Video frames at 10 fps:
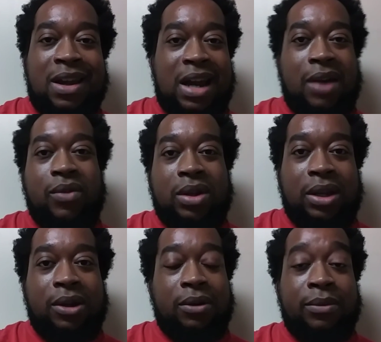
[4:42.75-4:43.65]
Make sure you
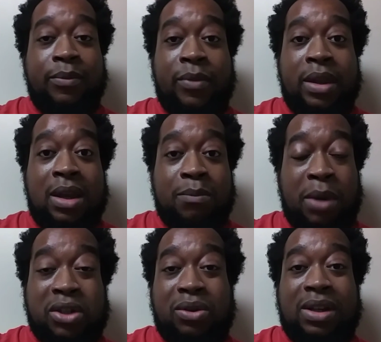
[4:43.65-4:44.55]
guys like, comment, and
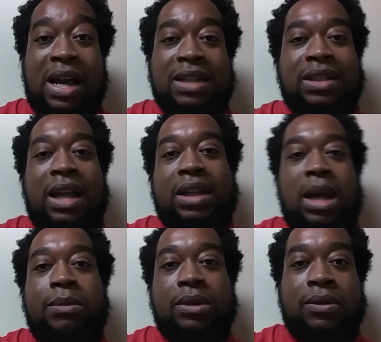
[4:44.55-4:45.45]
subscribe.
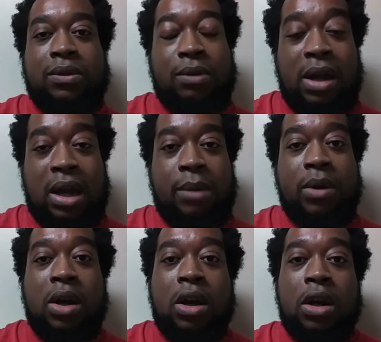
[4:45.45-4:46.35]
Turn those post
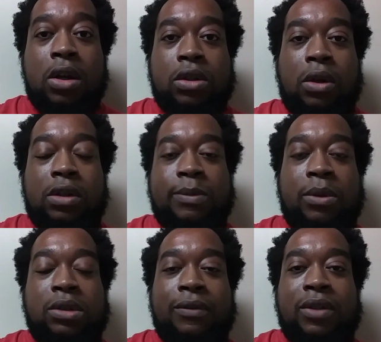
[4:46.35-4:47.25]
notifications on so you don't
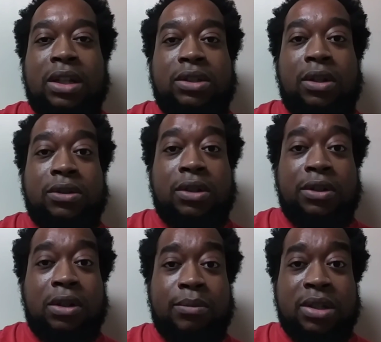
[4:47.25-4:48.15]
miss a video.
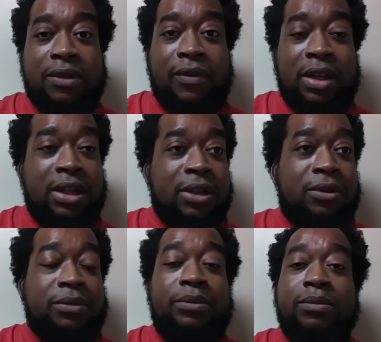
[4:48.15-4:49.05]
And hit that
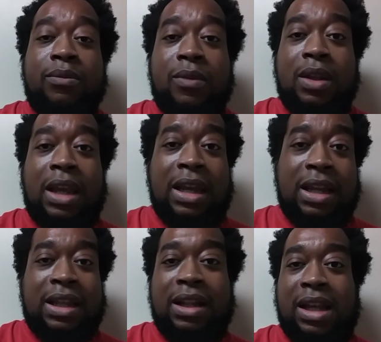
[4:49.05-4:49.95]
like button.
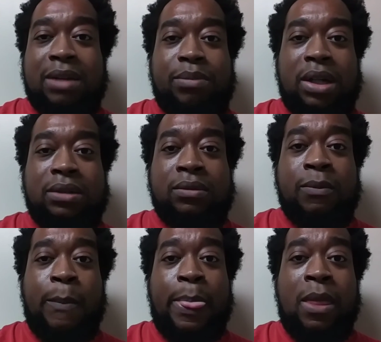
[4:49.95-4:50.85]
I'll
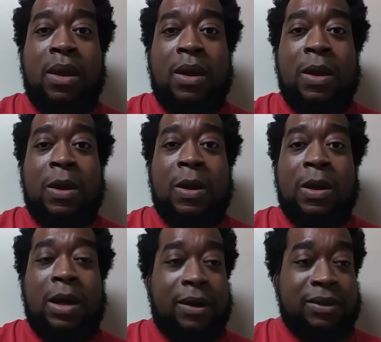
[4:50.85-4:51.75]
see you guys next
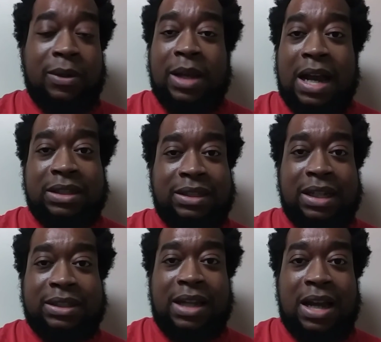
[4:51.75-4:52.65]
time, man. It's
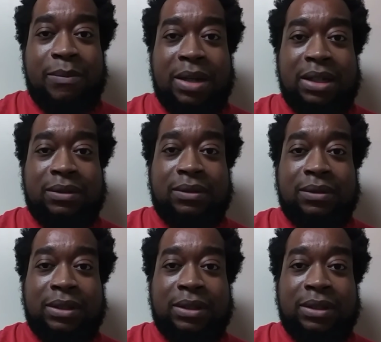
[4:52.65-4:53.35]
going down.